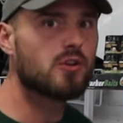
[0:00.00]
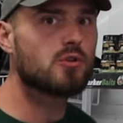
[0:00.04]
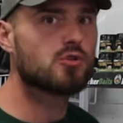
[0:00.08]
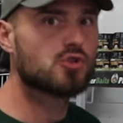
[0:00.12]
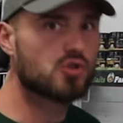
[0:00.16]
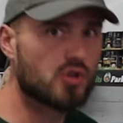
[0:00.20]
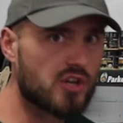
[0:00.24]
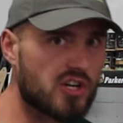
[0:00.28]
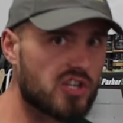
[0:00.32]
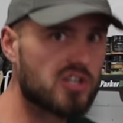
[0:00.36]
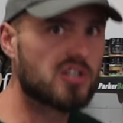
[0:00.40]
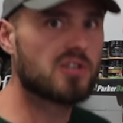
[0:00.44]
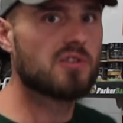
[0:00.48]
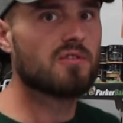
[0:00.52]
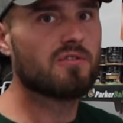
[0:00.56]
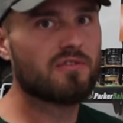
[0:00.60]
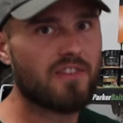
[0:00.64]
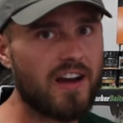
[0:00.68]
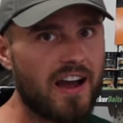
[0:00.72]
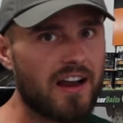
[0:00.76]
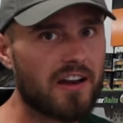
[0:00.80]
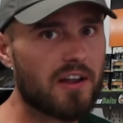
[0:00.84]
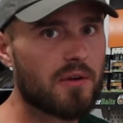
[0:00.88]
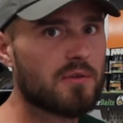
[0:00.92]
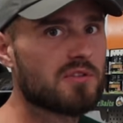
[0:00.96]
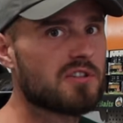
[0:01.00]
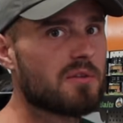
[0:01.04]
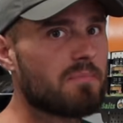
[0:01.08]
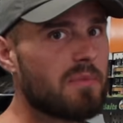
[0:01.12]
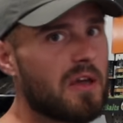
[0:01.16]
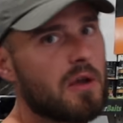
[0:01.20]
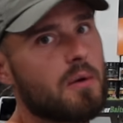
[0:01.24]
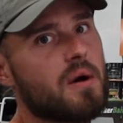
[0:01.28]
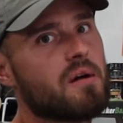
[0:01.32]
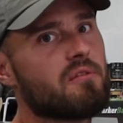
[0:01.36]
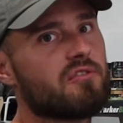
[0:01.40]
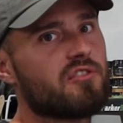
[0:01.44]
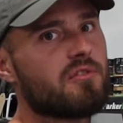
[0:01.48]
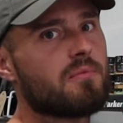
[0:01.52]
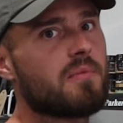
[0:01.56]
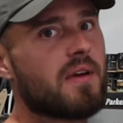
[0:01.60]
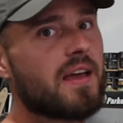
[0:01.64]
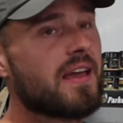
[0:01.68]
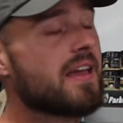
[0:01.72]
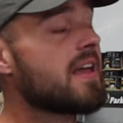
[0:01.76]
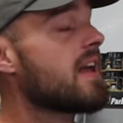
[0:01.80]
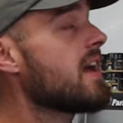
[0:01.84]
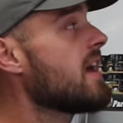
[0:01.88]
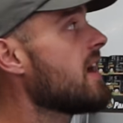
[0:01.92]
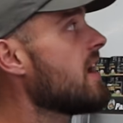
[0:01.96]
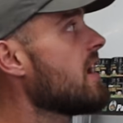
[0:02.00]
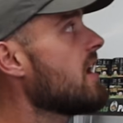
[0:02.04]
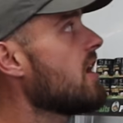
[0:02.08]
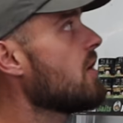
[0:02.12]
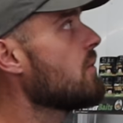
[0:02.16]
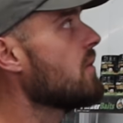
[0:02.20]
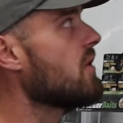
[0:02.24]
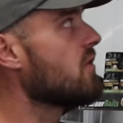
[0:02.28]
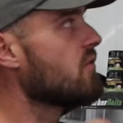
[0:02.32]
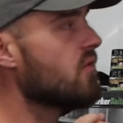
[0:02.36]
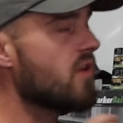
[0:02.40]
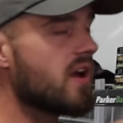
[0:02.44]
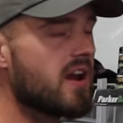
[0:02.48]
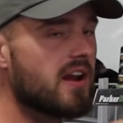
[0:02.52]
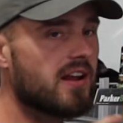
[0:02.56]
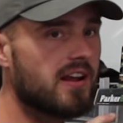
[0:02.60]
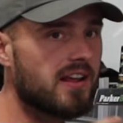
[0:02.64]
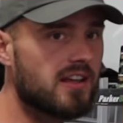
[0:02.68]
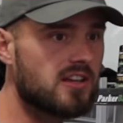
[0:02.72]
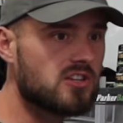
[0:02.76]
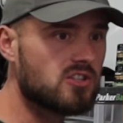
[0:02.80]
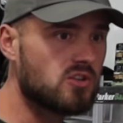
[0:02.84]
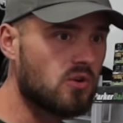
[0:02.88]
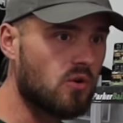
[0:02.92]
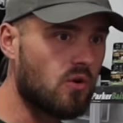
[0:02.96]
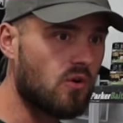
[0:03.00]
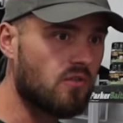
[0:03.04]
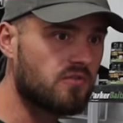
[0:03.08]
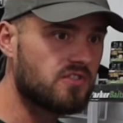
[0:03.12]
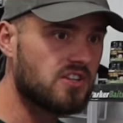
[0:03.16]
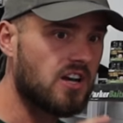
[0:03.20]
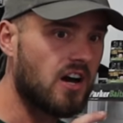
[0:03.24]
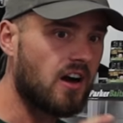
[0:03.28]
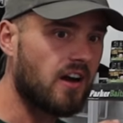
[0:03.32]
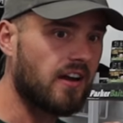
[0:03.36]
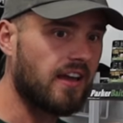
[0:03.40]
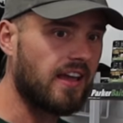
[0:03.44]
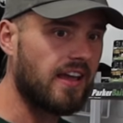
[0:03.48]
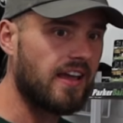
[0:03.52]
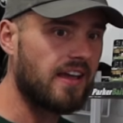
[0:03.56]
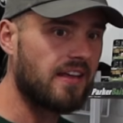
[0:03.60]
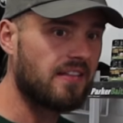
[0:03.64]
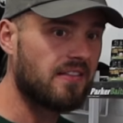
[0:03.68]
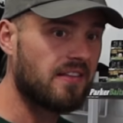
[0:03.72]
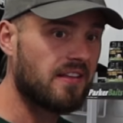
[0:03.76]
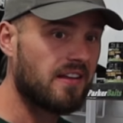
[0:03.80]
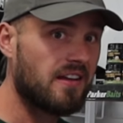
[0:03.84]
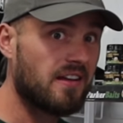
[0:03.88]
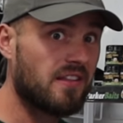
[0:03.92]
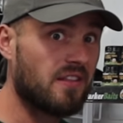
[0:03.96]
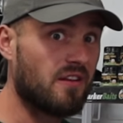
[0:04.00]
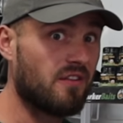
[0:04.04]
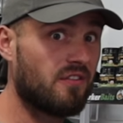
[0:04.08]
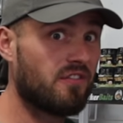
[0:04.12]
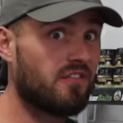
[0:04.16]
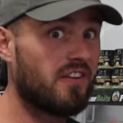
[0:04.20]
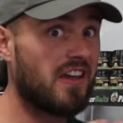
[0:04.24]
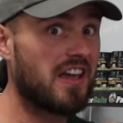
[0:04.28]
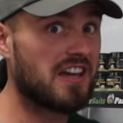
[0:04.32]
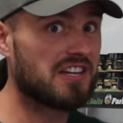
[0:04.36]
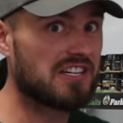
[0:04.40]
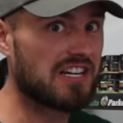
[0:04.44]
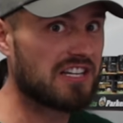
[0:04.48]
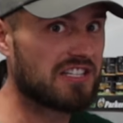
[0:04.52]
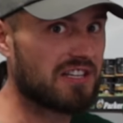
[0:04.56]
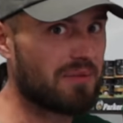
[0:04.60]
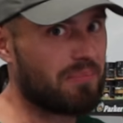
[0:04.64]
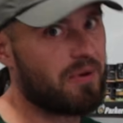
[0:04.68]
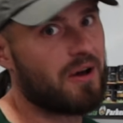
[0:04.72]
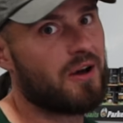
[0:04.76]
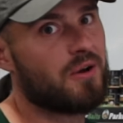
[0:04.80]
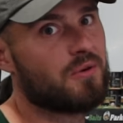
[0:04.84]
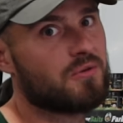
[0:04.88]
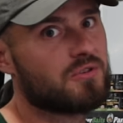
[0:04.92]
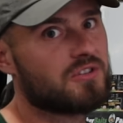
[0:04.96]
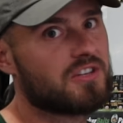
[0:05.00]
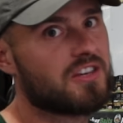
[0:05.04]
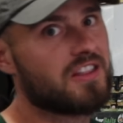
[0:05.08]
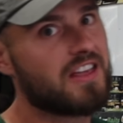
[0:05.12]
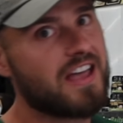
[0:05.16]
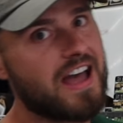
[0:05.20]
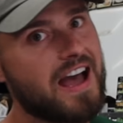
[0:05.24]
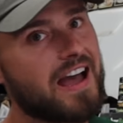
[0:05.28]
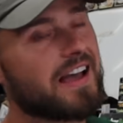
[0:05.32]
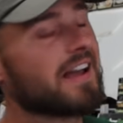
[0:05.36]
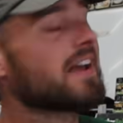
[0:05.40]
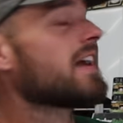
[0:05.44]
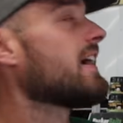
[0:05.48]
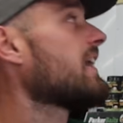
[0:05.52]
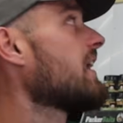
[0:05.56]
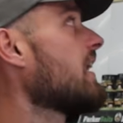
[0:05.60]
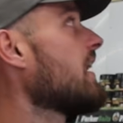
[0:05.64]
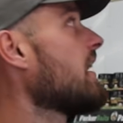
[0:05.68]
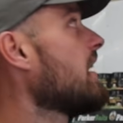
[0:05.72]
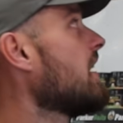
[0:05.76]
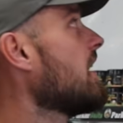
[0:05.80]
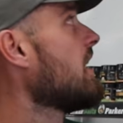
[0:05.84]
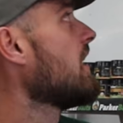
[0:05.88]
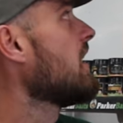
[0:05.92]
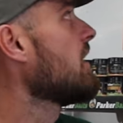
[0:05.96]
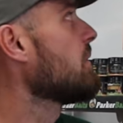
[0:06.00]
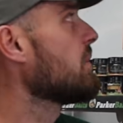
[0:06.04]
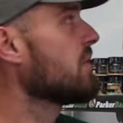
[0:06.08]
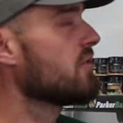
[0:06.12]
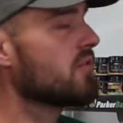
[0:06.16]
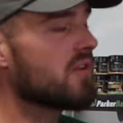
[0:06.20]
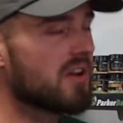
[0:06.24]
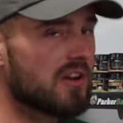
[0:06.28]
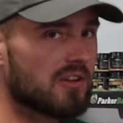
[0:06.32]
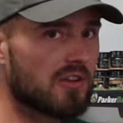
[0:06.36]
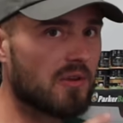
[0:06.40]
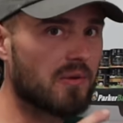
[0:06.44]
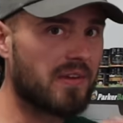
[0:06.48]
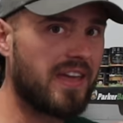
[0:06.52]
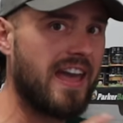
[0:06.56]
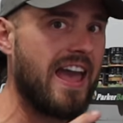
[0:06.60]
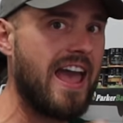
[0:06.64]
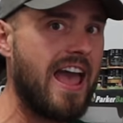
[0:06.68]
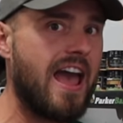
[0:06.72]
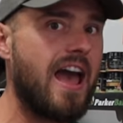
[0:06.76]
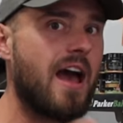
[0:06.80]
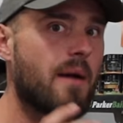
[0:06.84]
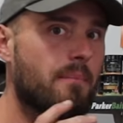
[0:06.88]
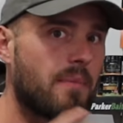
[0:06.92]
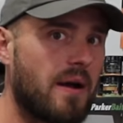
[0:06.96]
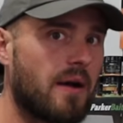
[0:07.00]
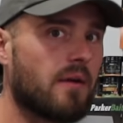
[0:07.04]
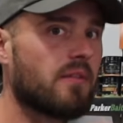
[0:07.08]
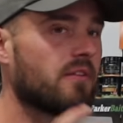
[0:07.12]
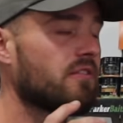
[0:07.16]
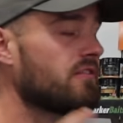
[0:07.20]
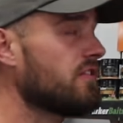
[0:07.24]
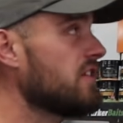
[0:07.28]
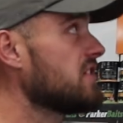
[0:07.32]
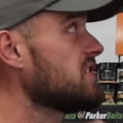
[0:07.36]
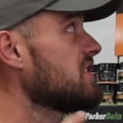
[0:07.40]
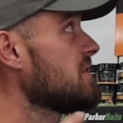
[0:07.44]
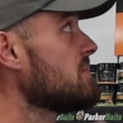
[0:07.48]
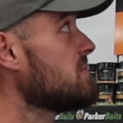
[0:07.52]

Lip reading: nutritional value is a big one for me. We're really sort of targeting the fish as opposed to the angler. We really do care about the fish